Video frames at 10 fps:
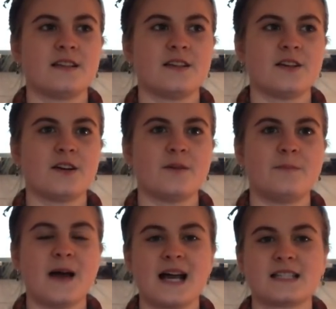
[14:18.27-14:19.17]
you know,
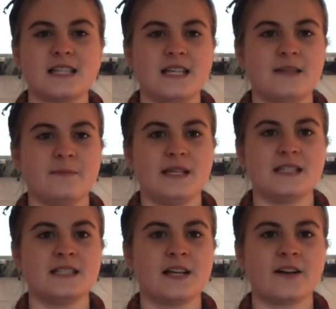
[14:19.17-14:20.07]
back to eating meat
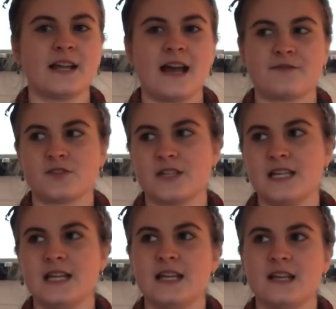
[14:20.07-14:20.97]
and dairy after
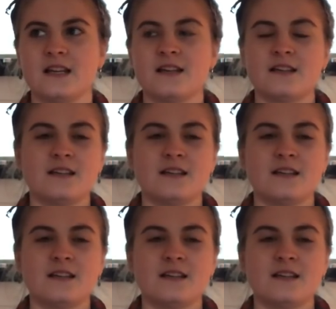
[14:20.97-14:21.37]
eating,